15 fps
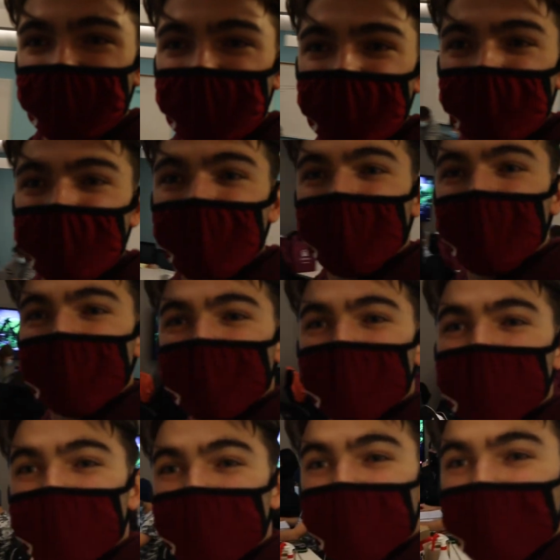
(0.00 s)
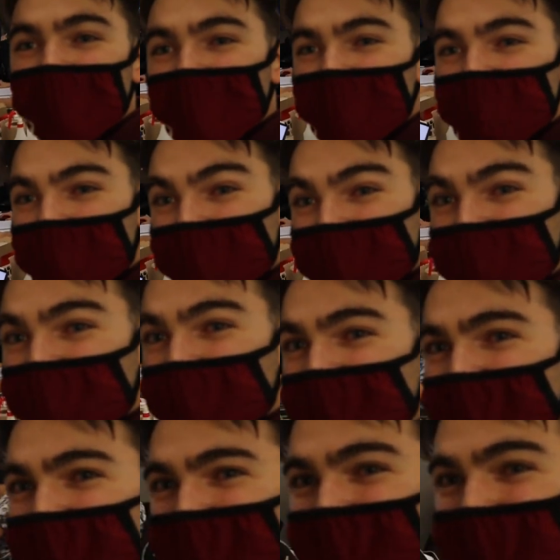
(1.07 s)
All right, so I'll just show
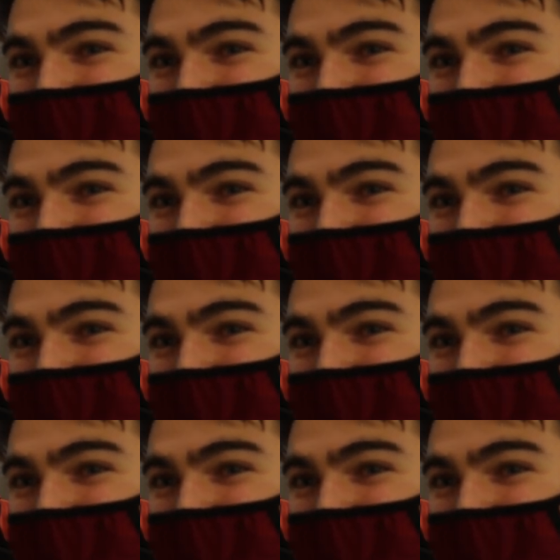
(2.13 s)
you a little